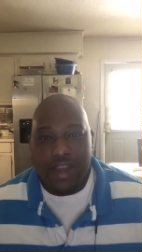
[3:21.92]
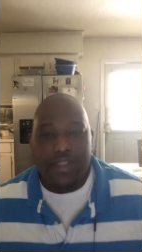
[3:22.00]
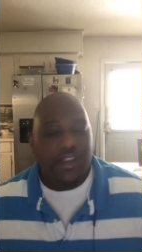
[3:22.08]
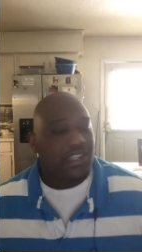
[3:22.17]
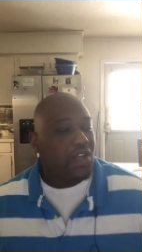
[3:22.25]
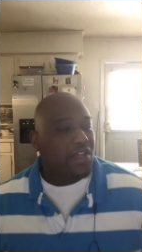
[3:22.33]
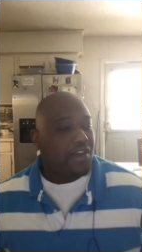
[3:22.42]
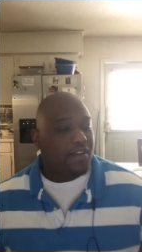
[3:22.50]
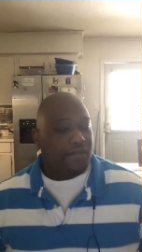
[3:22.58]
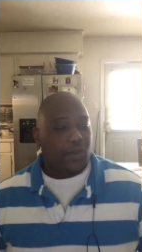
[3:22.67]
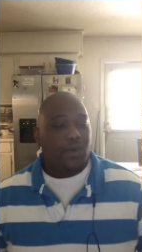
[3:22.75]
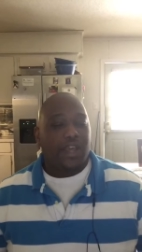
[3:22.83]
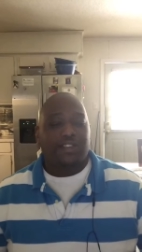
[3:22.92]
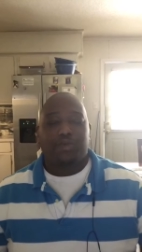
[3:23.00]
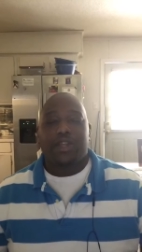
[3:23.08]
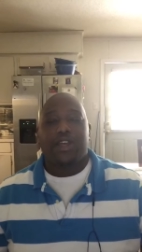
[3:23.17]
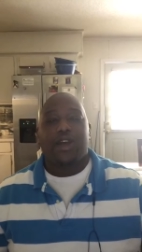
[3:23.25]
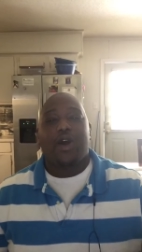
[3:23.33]
There's only a few that's
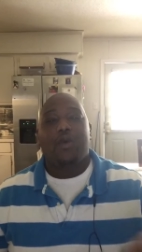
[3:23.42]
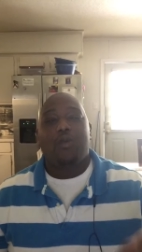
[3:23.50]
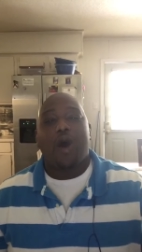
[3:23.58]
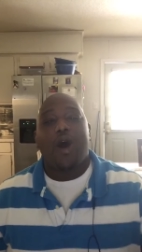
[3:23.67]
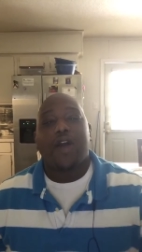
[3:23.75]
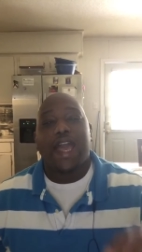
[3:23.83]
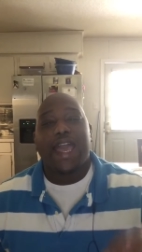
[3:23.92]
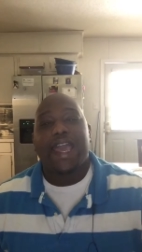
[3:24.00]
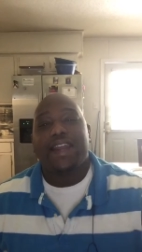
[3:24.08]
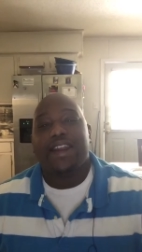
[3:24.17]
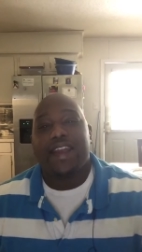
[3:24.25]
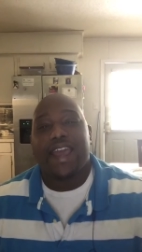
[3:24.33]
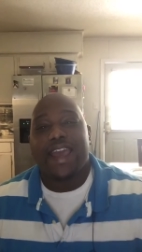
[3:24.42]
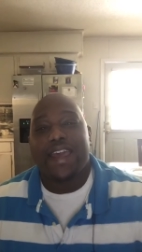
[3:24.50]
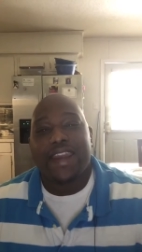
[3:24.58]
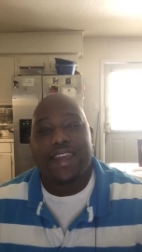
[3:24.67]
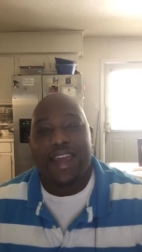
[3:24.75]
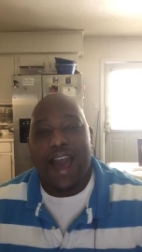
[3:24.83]
really going to walk hand in
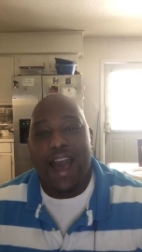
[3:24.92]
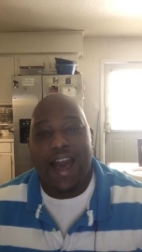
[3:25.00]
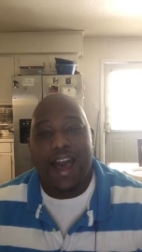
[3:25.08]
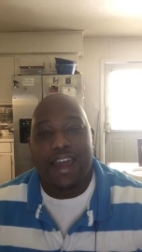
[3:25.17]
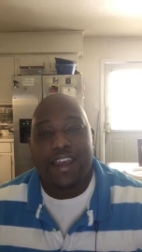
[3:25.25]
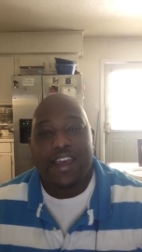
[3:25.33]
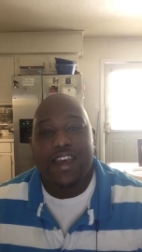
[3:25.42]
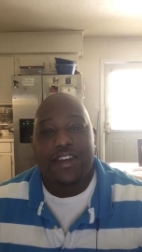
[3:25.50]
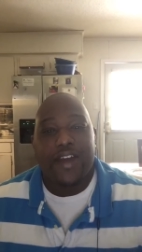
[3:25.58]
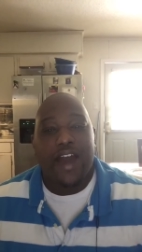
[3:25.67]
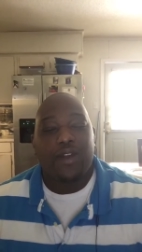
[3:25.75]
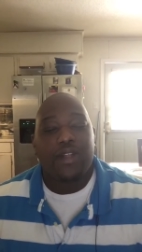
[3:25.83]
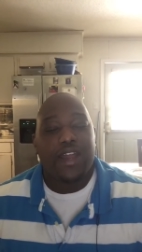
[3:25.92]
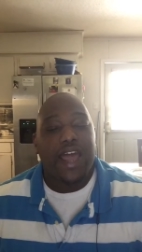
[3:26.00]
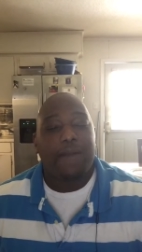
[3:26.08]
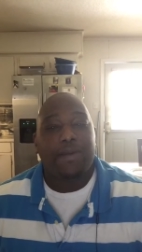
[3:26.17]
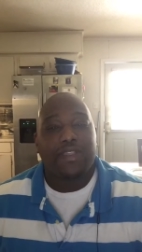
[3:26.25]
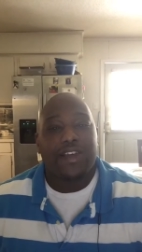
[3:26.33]
hand in God. Not only
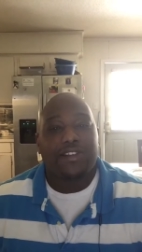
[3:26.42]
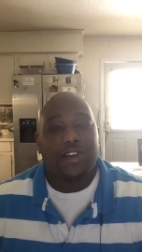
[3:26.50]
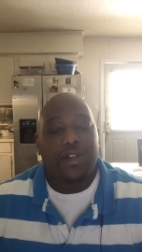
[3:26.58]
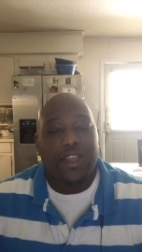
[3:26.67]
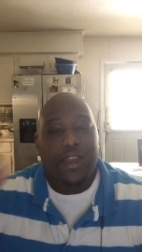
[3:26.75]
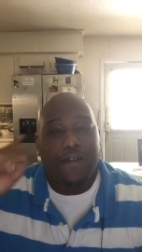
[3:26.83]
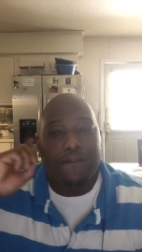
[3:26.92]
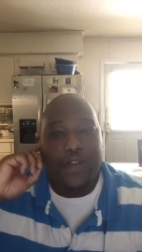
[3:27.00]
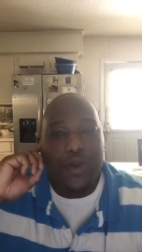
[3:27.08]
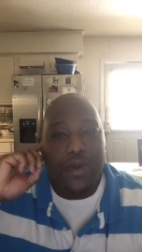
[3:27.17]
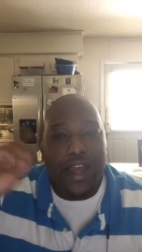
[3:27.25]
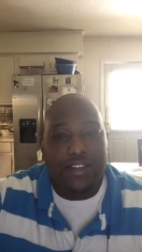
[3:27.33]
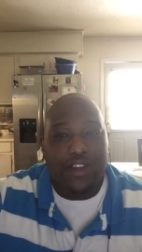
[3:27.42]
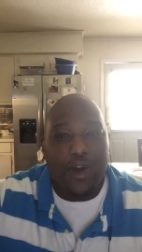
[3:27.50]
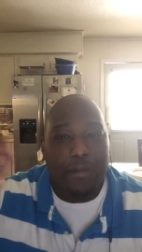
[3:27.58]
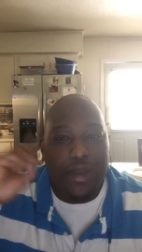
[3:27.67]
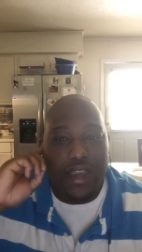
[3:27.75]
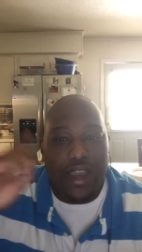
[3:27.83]
that, but there's only a few that's
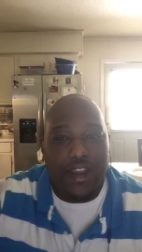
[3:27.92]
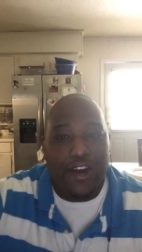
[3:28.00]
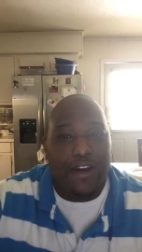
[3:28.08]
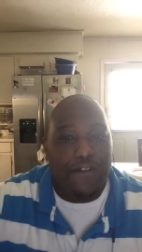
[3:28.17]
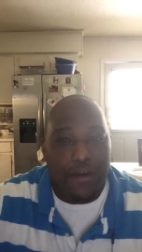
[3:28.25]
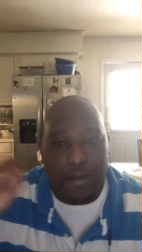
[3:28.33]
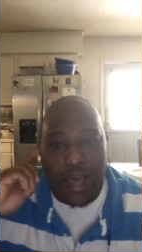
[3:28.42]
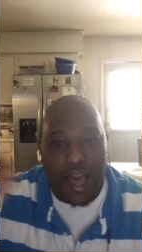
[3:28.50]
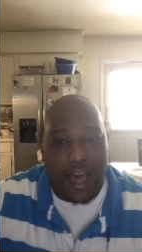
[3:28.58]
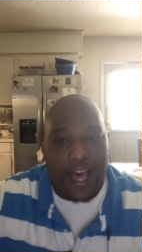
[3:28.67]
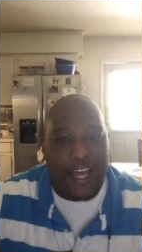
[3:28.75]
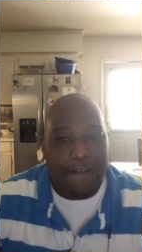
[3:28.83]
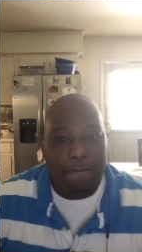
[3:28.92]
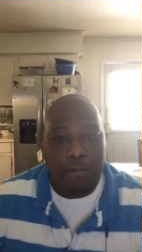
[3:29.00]
going to be hearing from God.